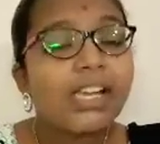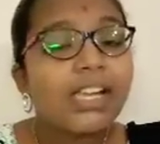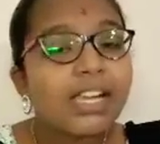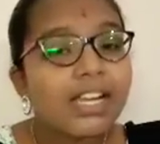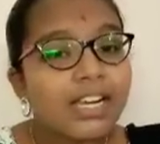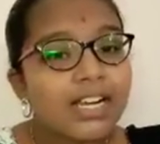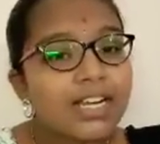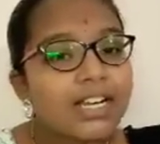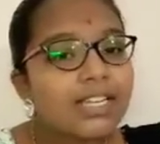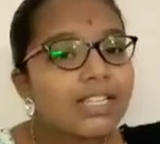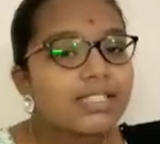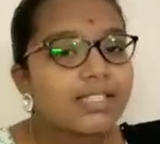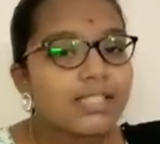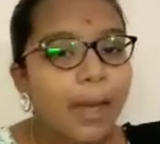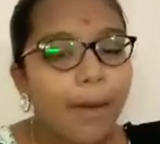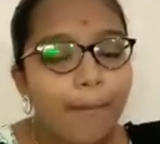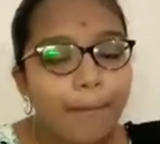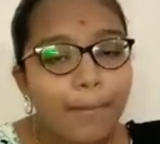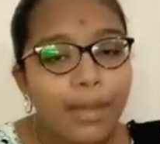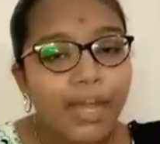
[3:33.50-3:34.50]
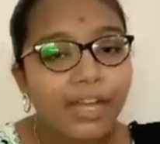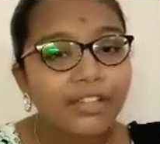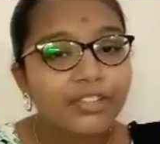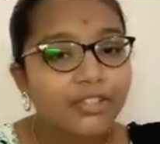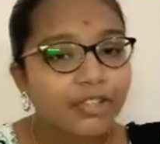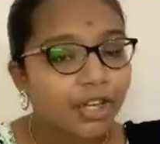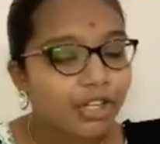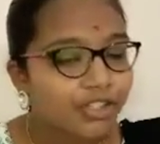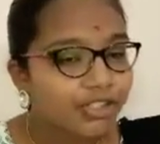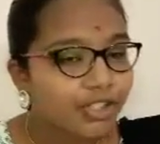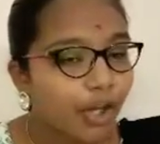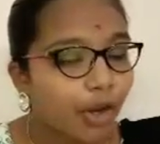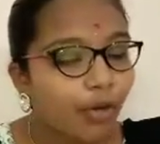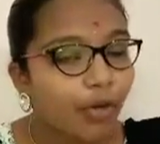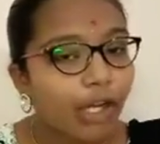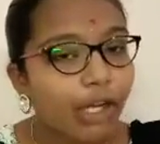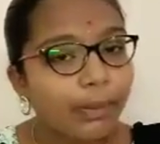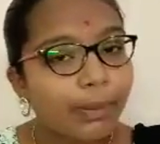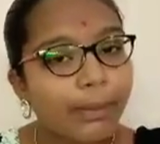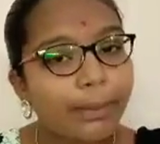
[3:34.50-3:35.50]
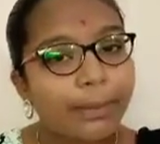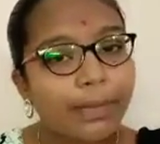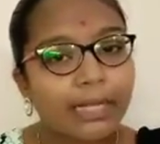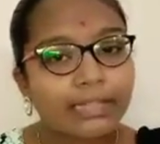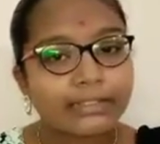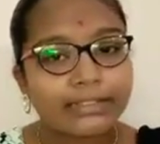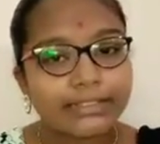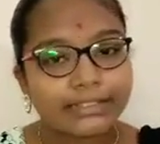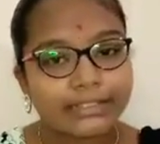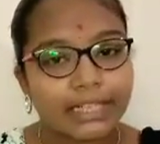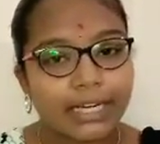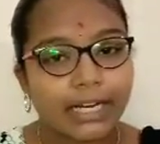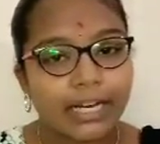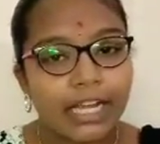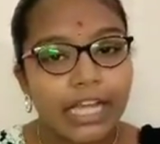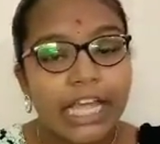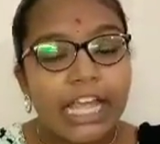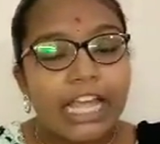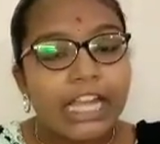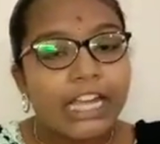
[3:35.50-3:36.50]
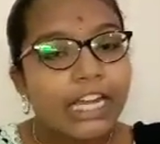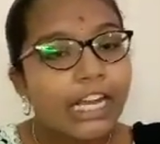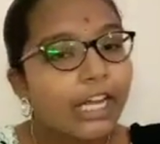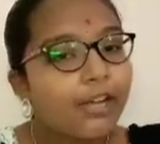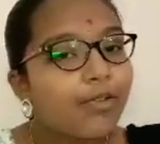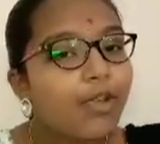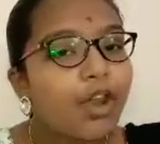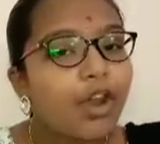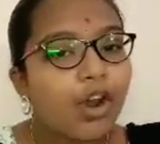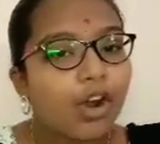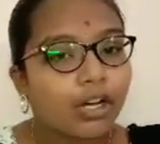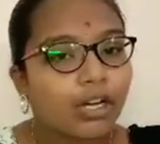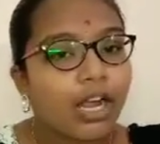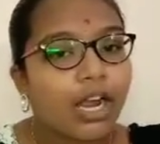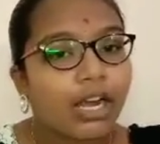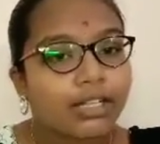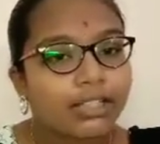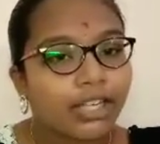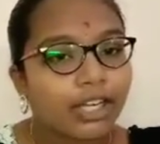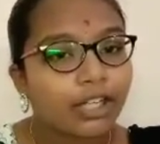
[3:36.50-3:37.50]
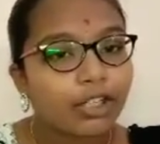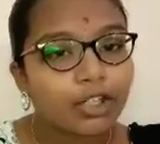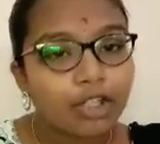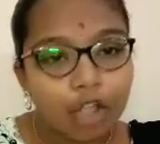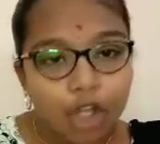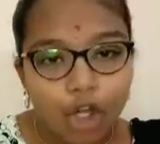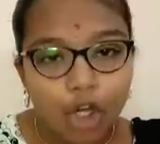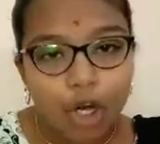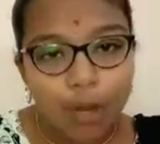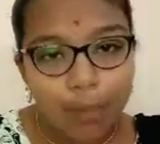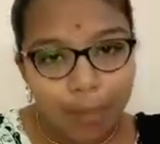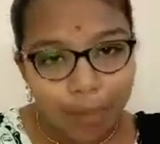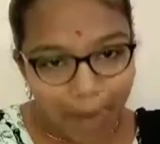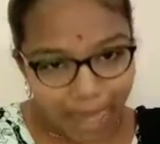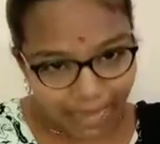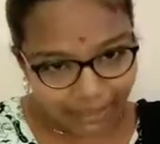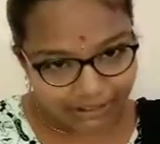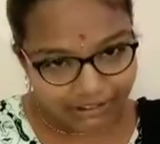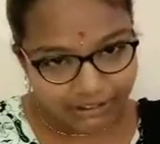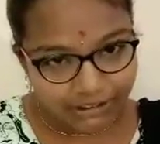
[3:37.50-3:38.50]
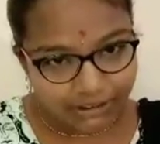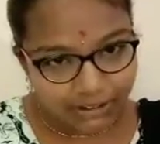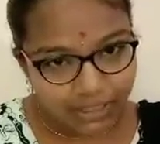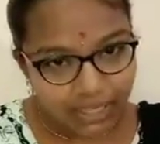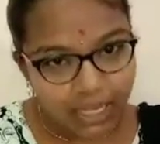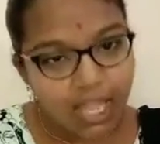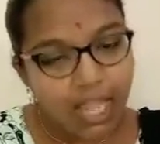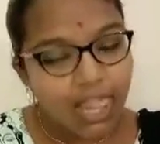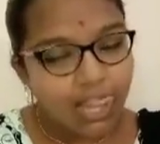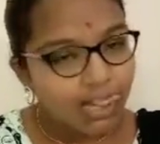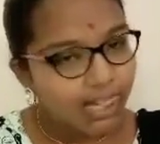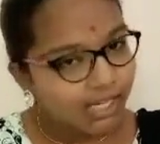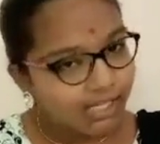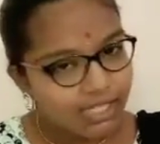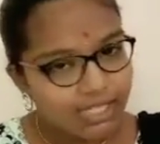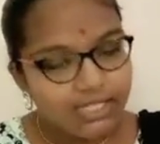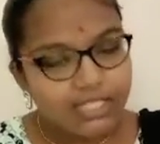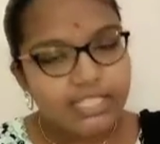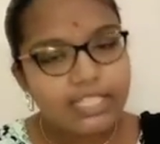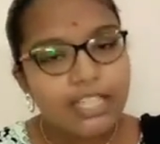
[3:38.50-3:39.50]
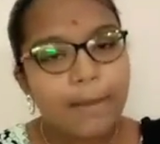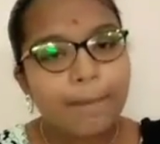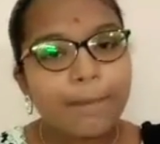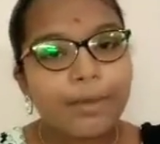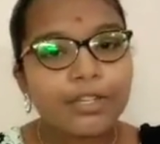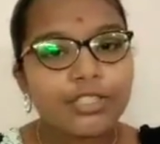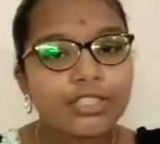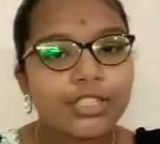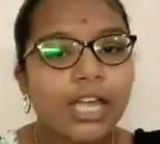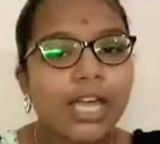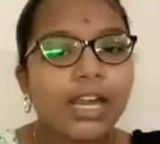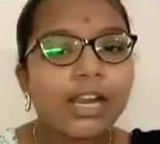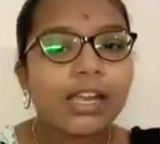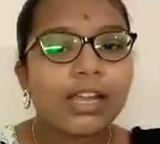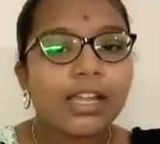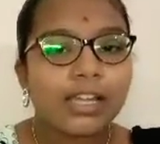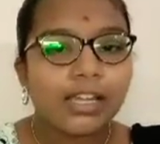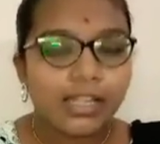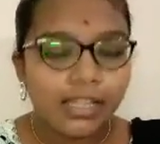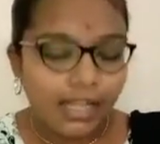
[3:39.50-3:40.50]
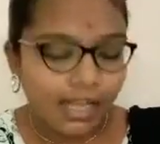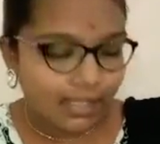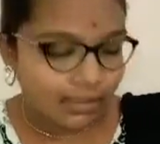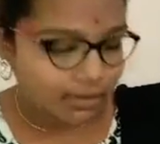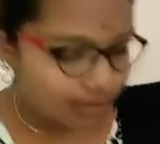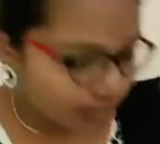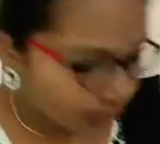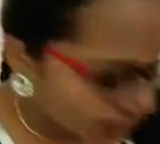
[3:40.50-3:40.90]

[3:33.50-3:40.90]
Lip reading: It is the main structure will be presented. It will not contain chloroplast. Let us see the picture. Yes.